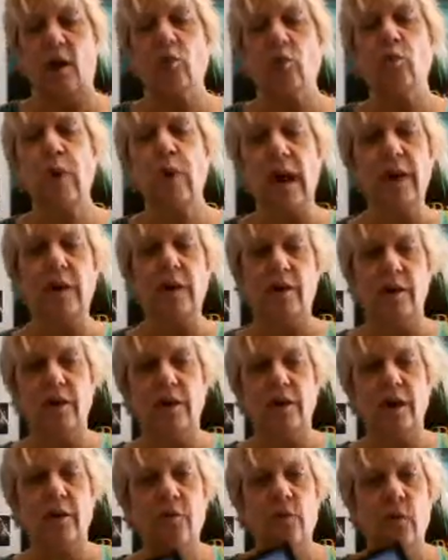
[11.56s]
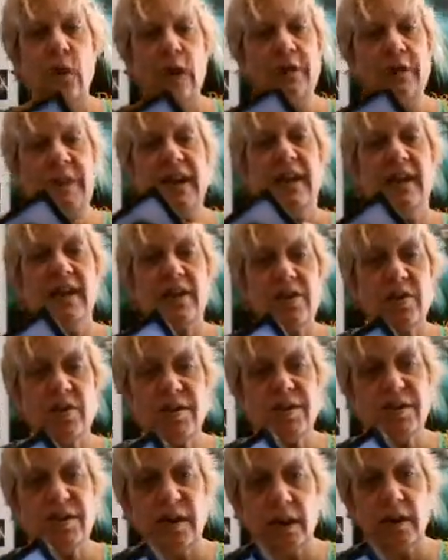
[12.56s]
a record of what the
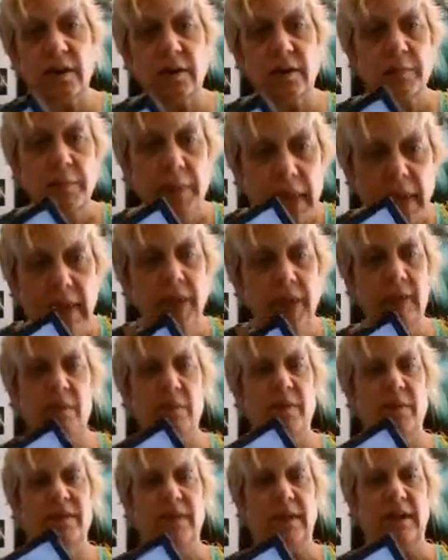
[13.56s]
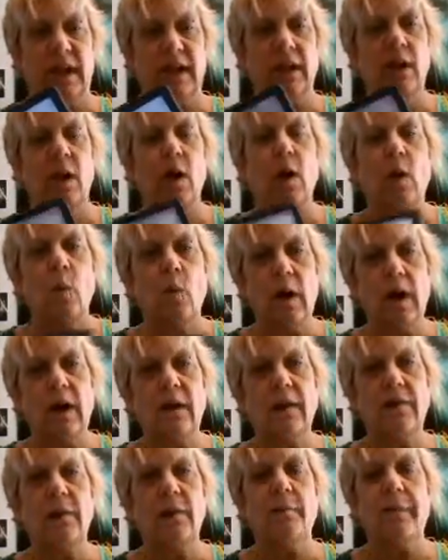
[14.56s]
interstellar medium is like,
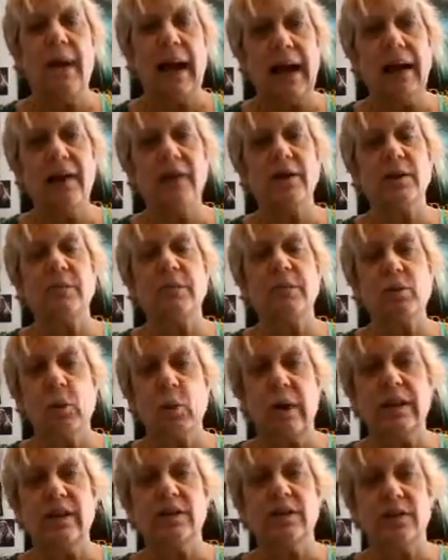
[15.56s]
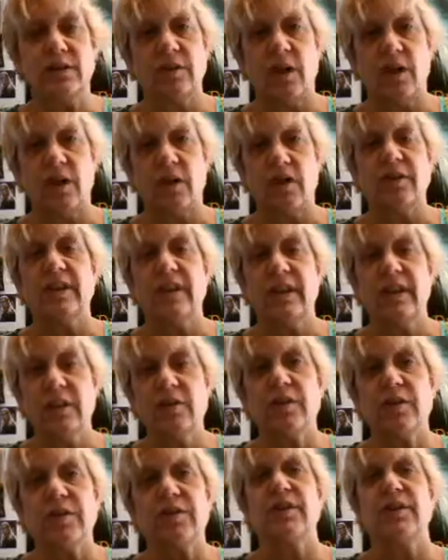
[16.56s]
what the matter between the stars,
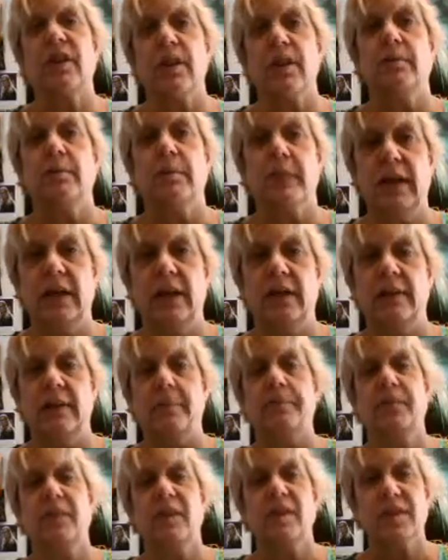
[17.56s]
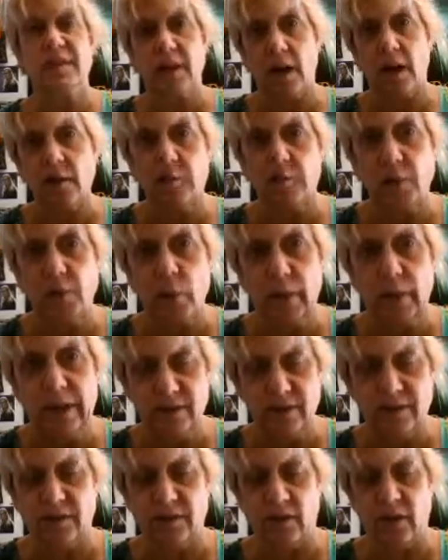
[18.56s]
interstellar medium, stuff between
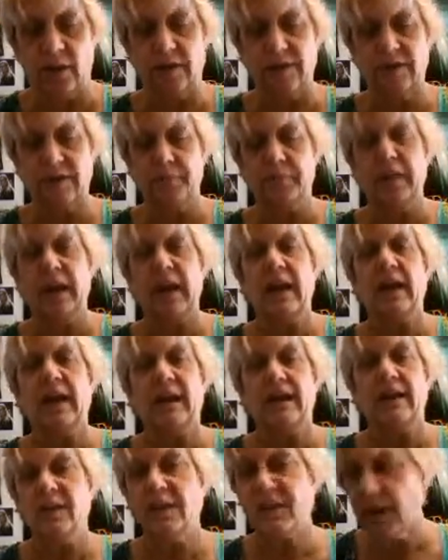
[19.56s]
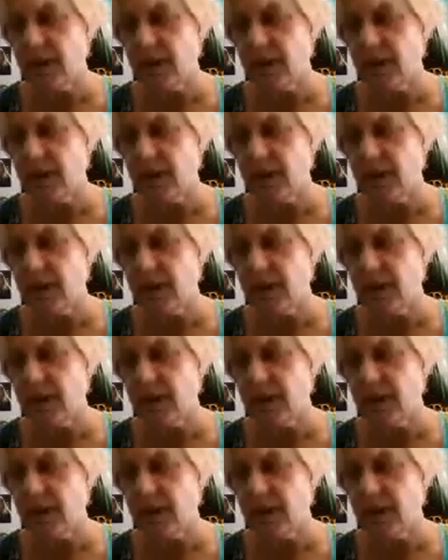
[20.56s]
the stars. And